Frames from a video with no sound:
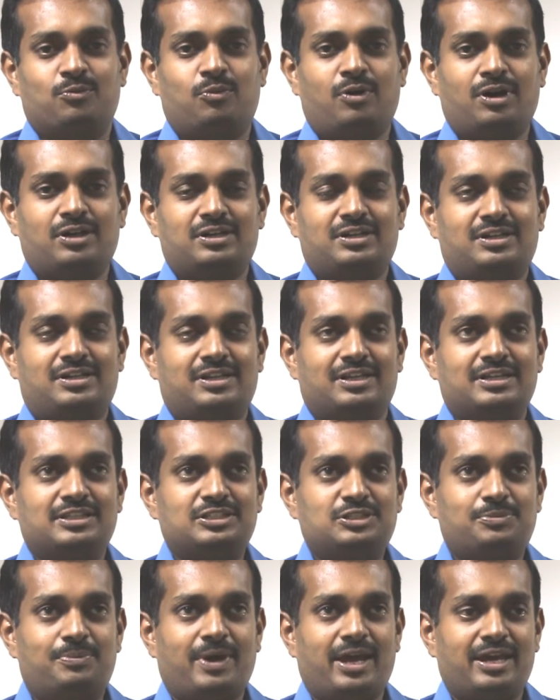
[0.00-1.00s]
What
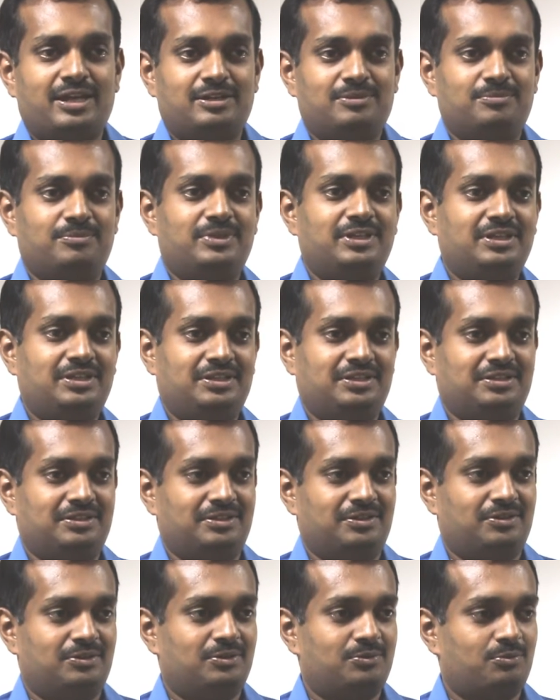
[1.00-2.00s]
inspired me
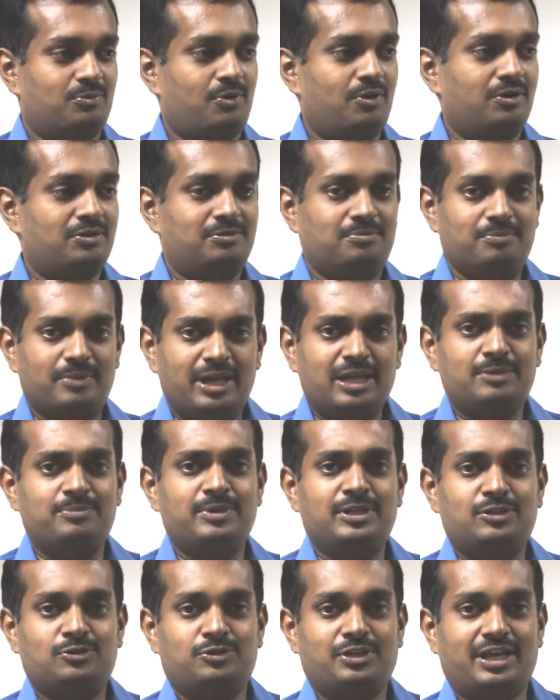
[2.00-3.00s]
or what made
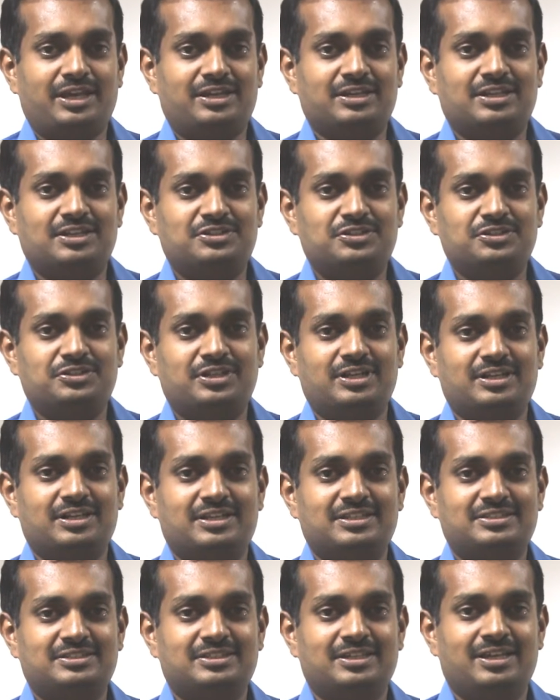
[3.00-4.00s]
me to take a decision
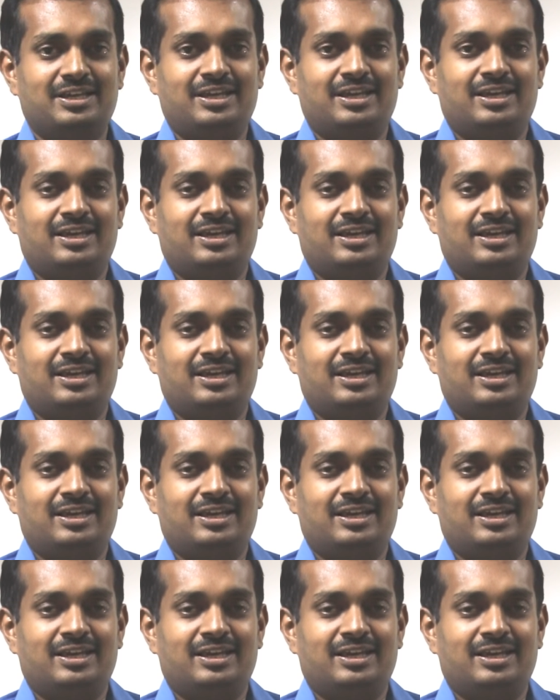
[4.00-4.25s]
is,